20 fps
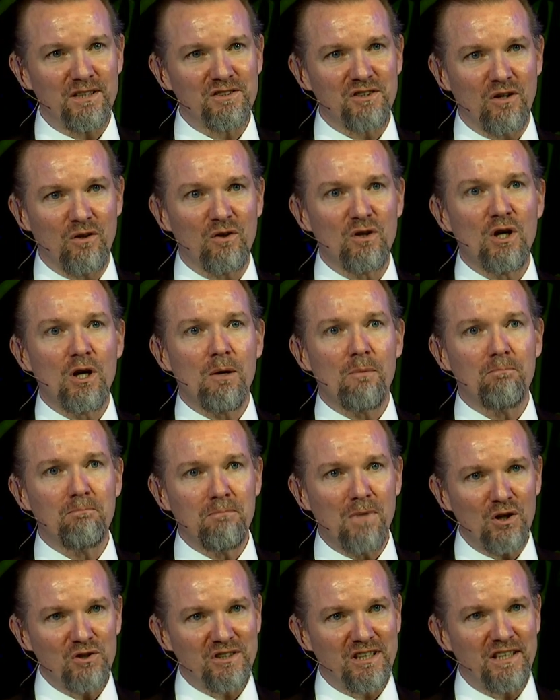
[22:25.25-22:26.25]
So
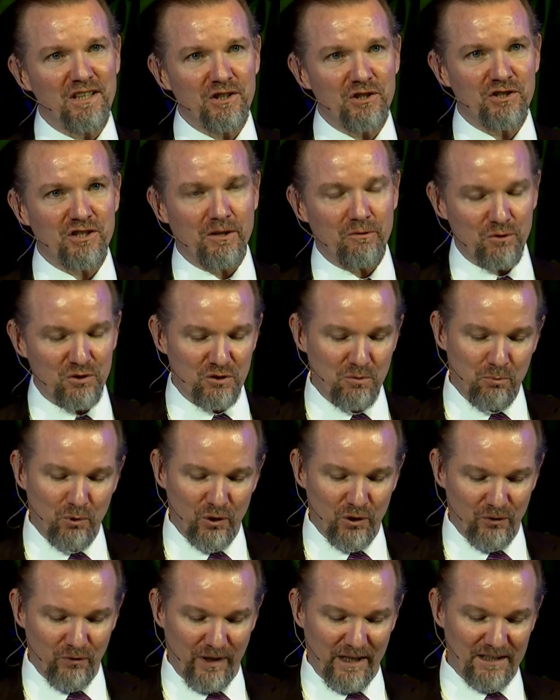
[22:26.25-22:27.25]
multi-year general
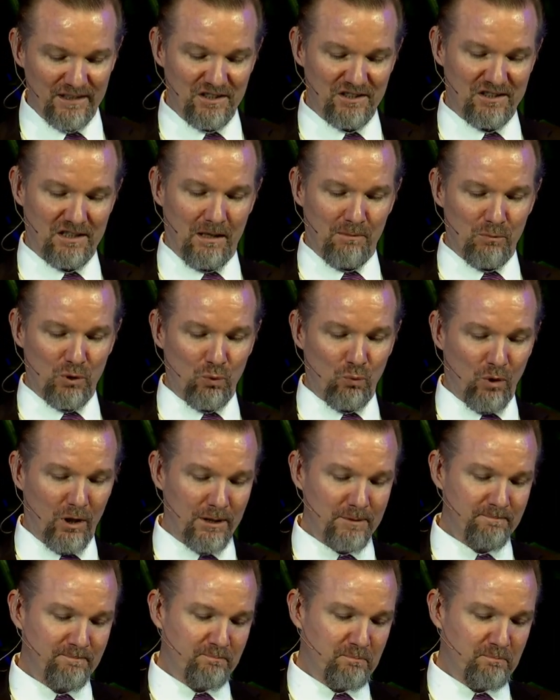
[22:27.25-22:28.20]
support grants is number one.